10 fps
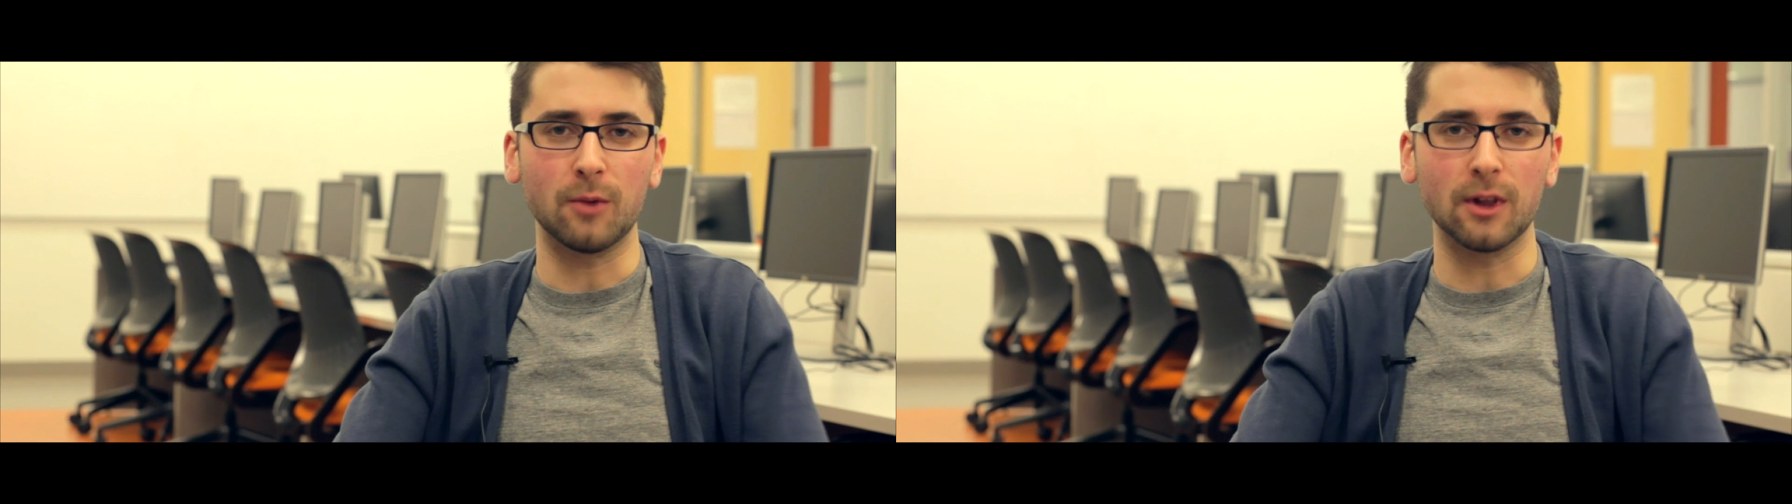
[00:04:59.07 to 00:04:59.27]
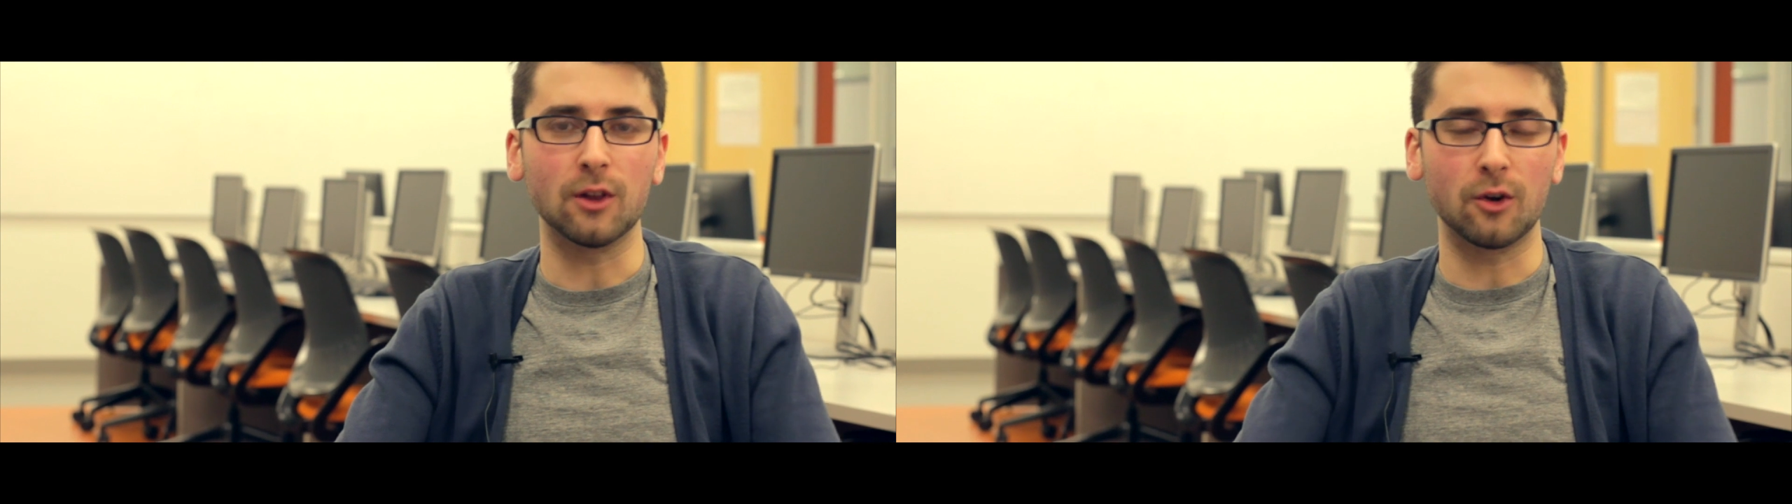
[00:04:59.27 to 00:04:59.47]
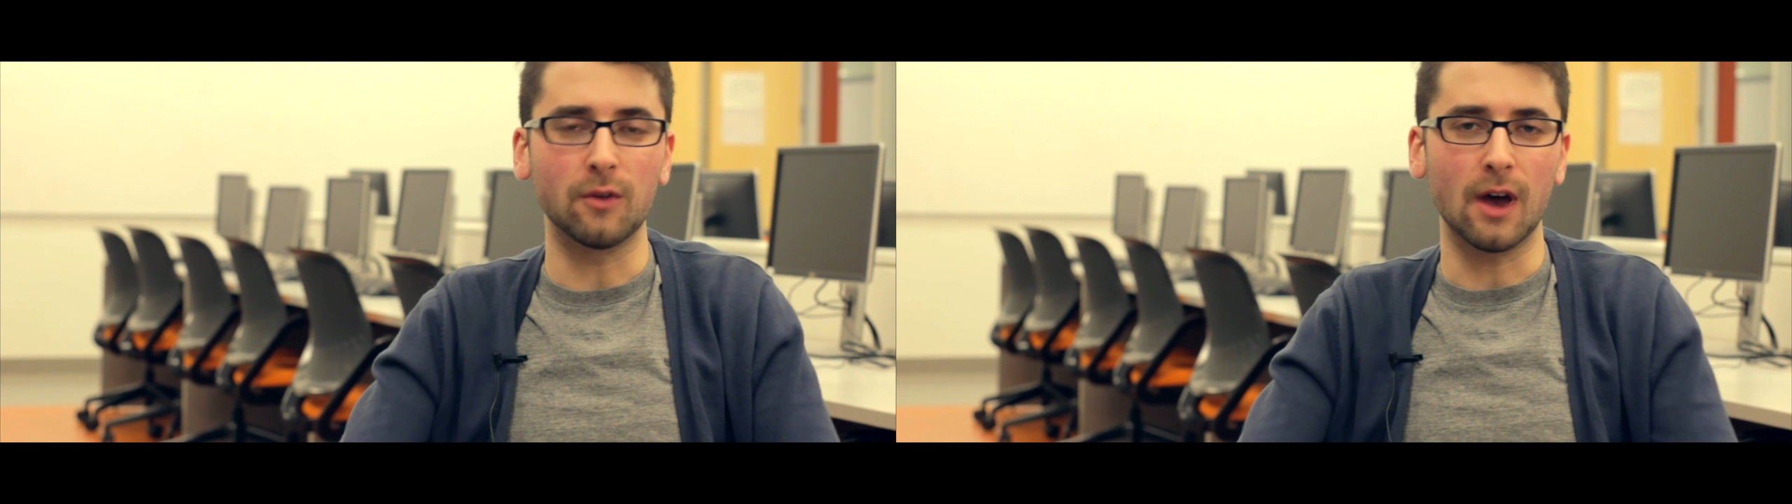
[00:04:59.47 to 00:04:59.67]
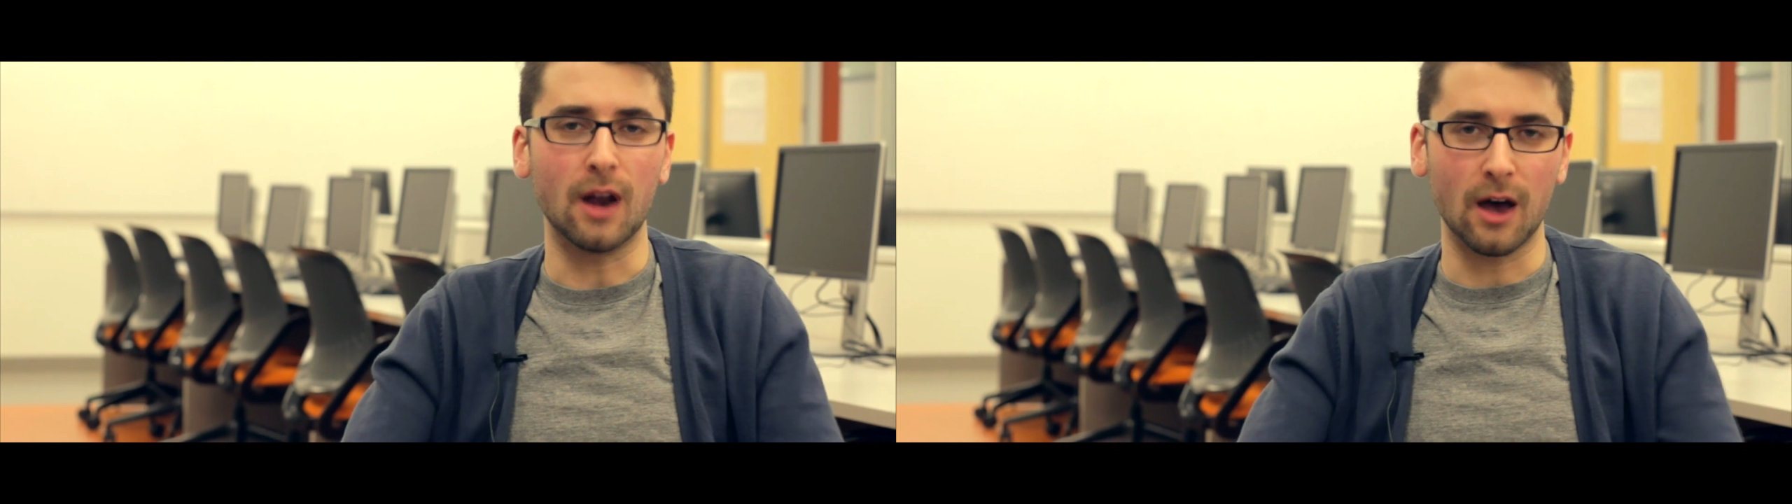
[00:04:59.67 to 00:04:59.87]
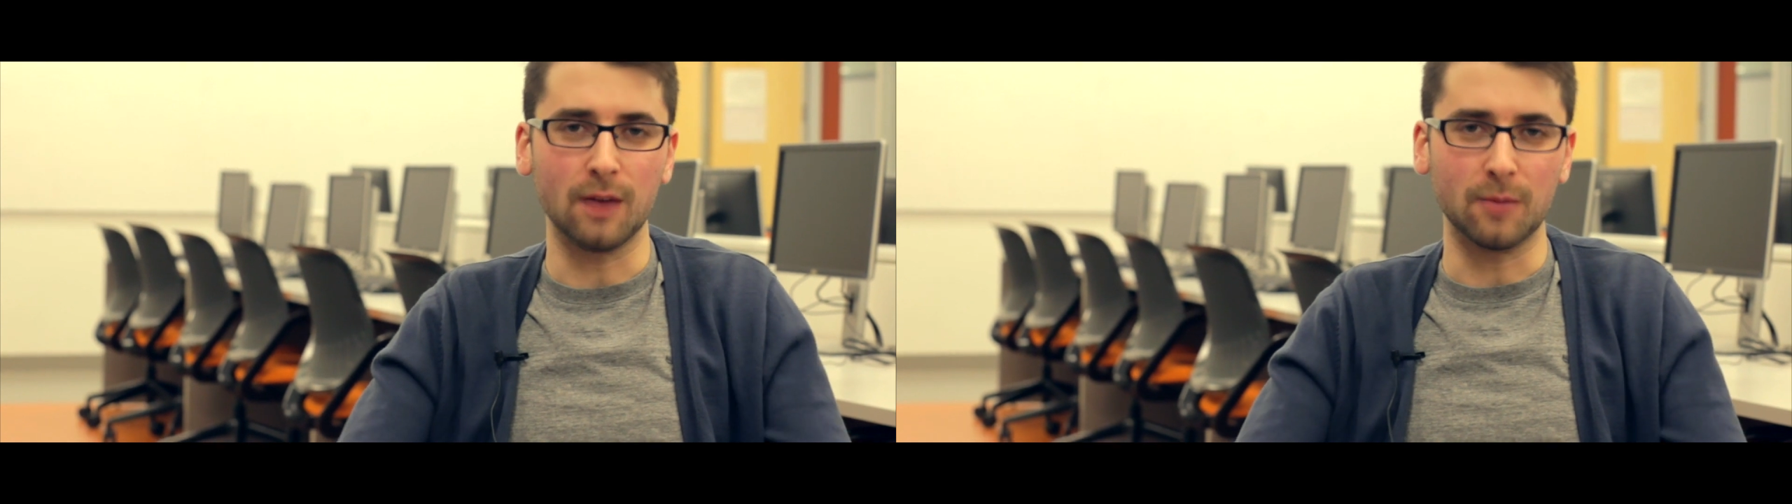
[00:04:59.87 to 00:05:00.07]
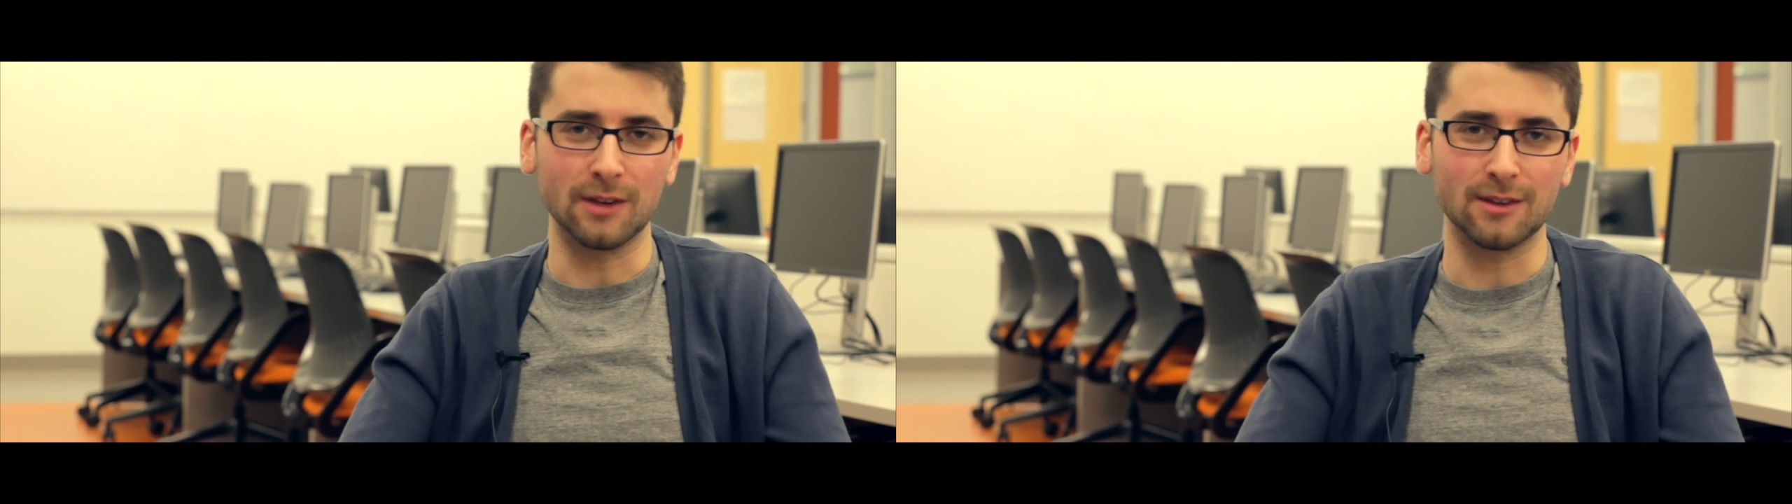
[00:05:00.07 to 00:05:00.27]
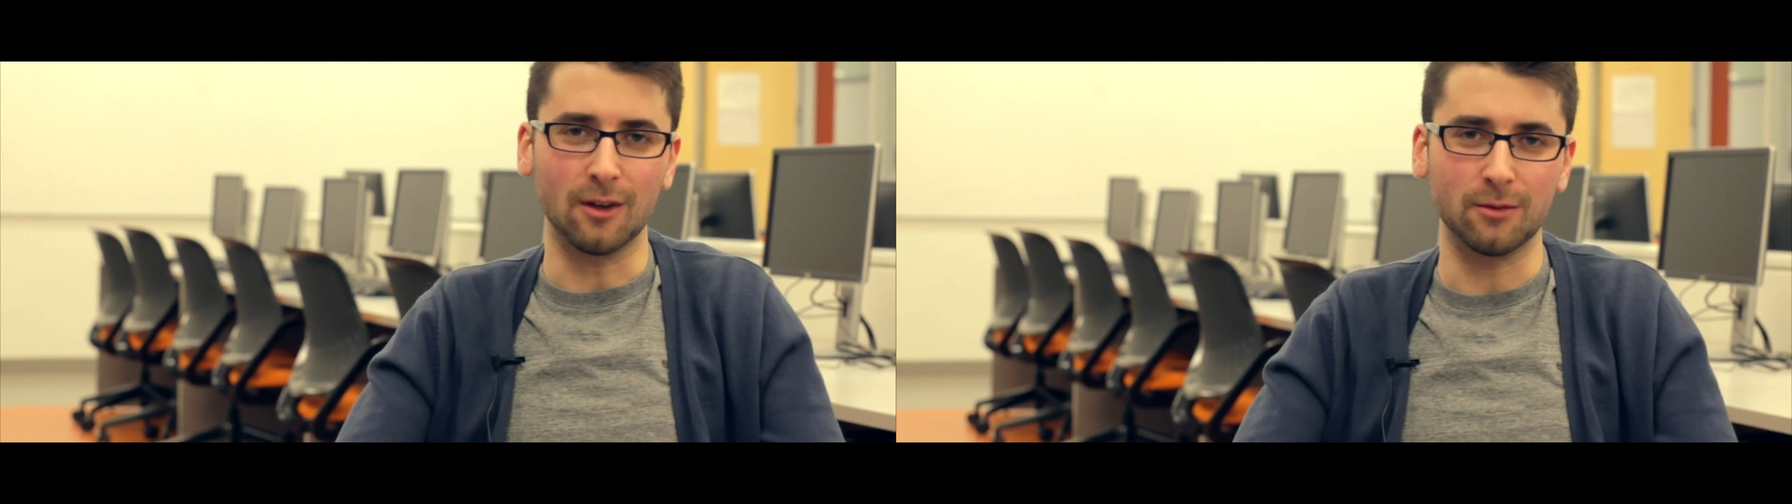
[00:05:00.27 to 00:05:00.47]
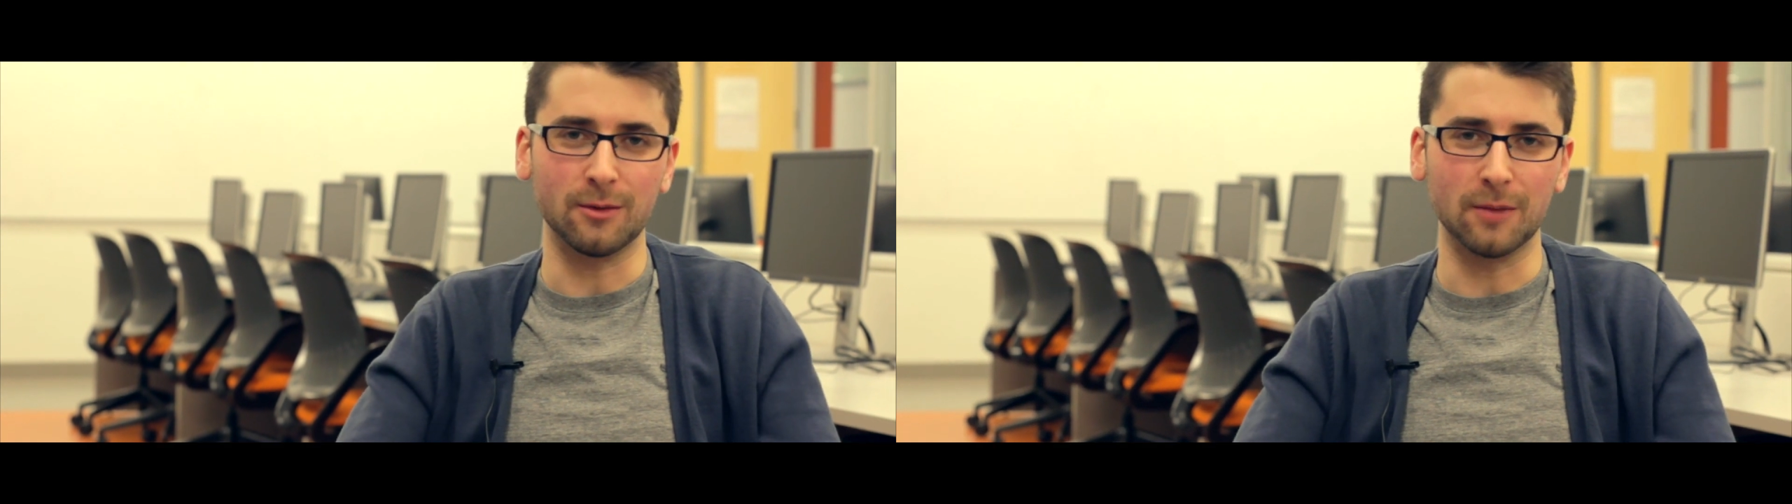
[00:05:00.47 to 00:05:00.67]
I really learned that I
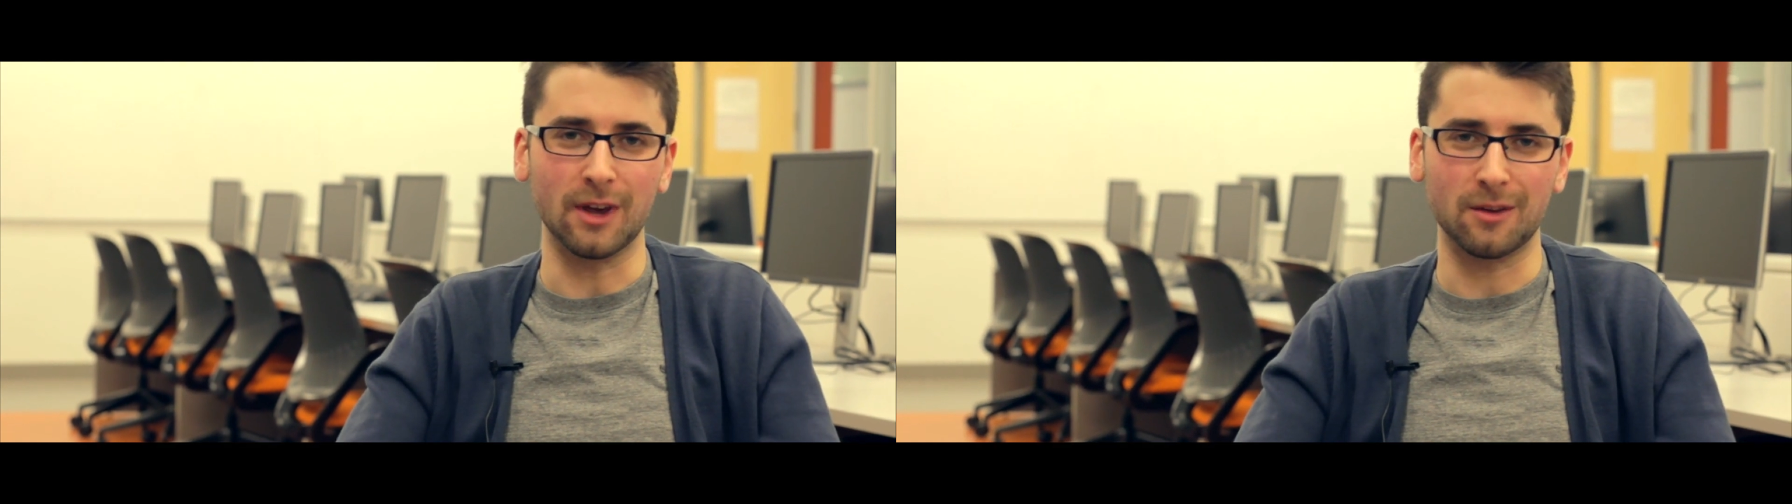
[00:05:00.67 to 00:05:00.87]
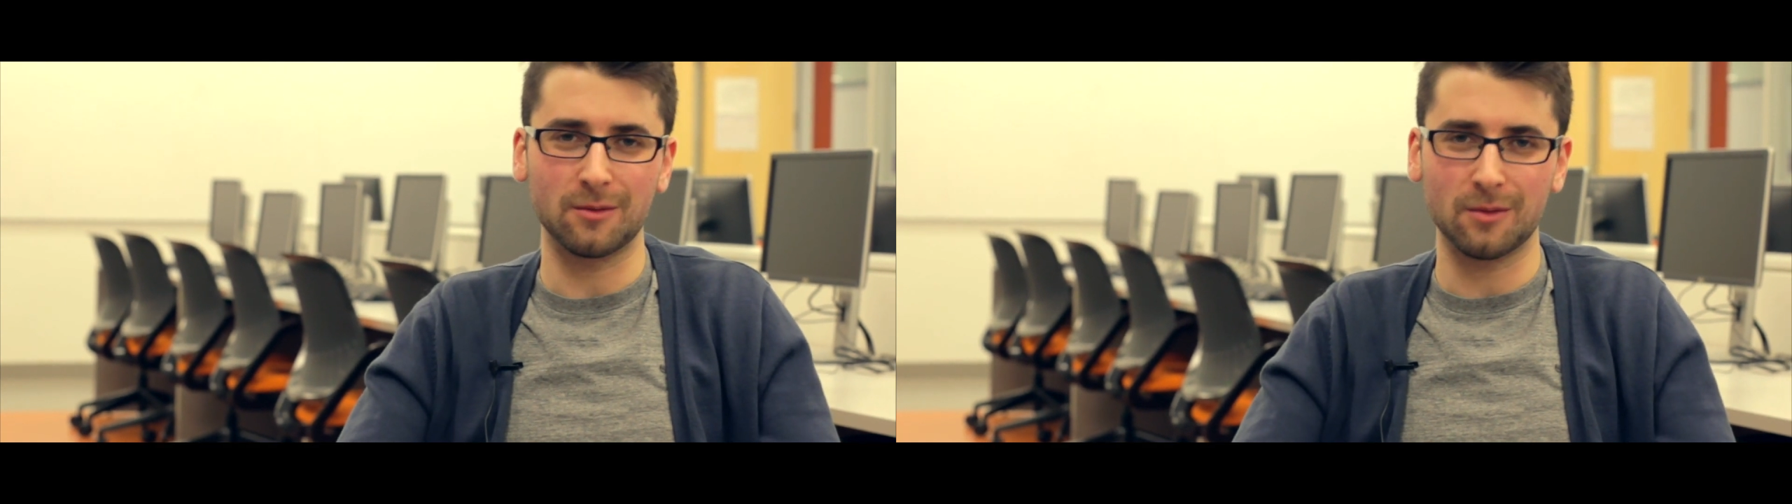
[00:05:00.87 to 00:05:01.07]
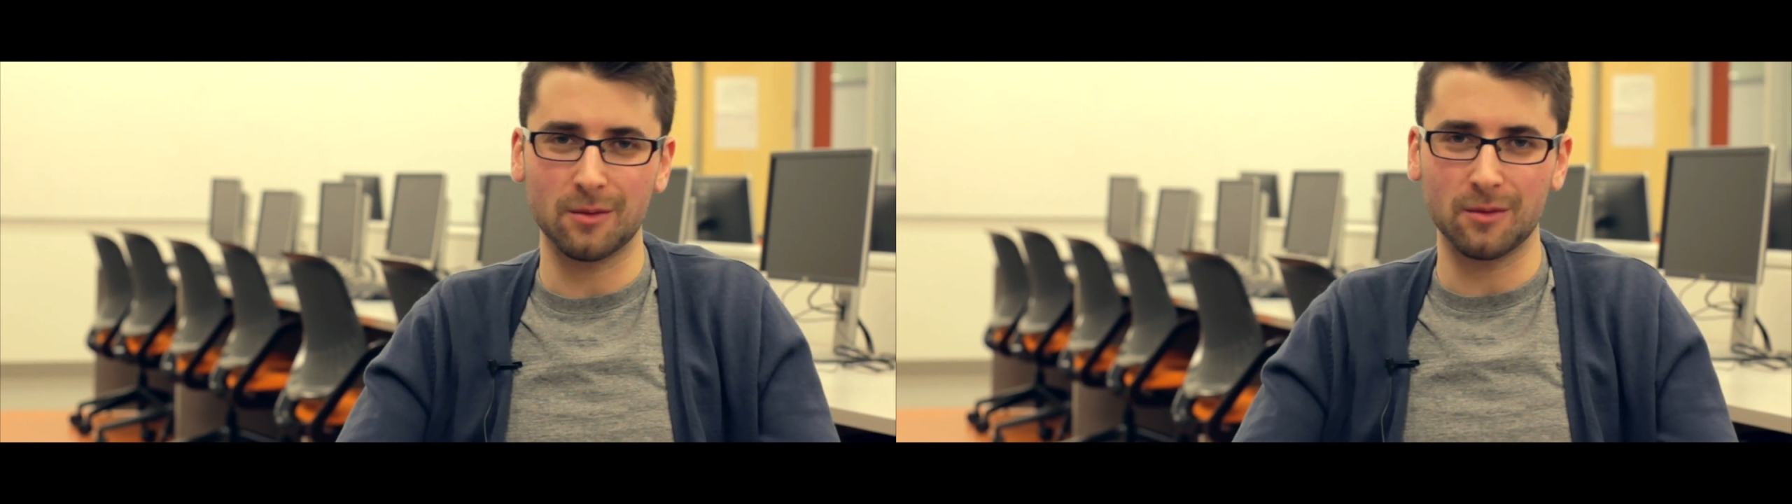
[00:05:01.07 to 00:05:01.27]
myself am like,